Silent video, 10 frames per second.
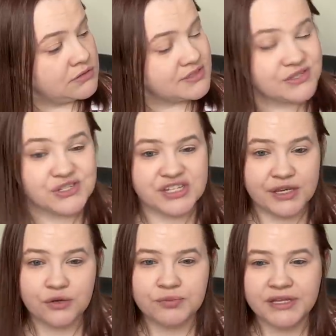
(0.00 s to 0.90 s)
To she
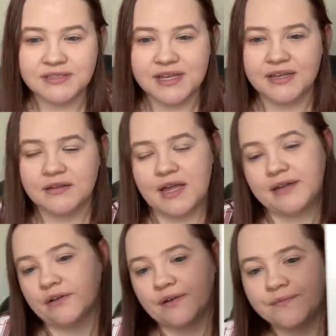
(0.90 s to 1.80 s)
who plants God? I
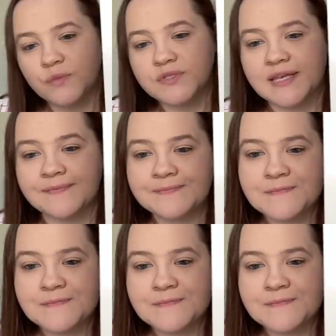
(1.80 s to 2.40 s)
don't know. We'll see.